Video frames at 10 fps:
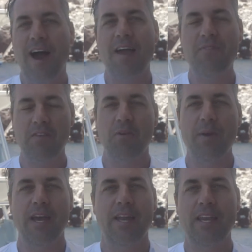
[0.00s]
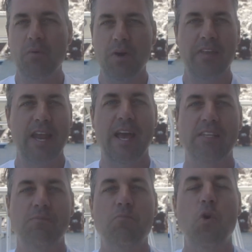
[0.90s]
I have never met anyone that
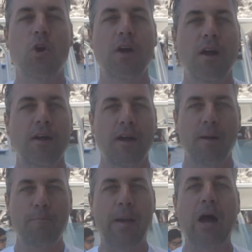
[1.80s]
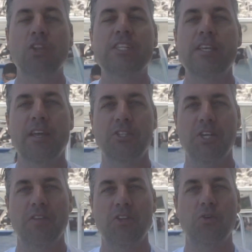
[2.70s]
has more boundless
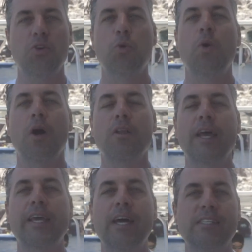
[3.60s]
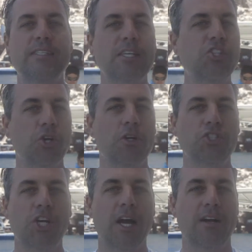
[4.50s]
energy than you. You are like a
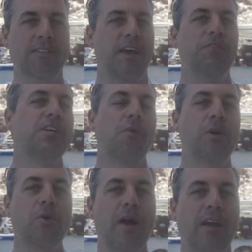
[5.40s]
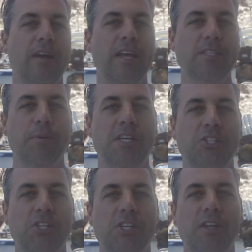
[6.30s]
6-year-old child. Every time we go out on an
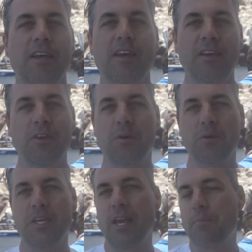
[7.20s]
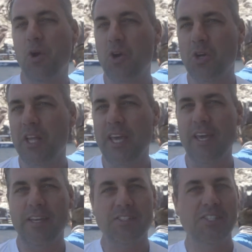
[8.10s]
expedition, you get up
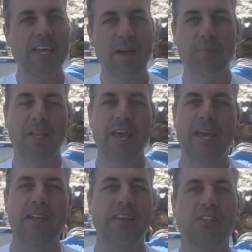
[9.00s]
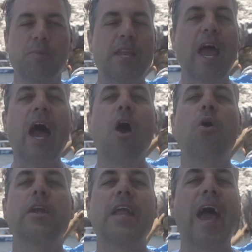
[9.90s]
early and you stay up late and you spend
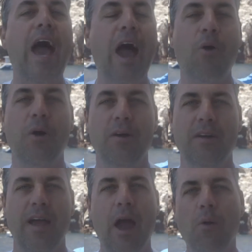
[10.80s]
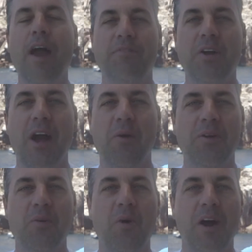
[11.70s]
hour and hour, hour after hour
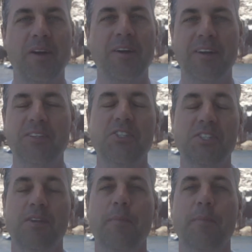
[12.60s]
in the water. It's just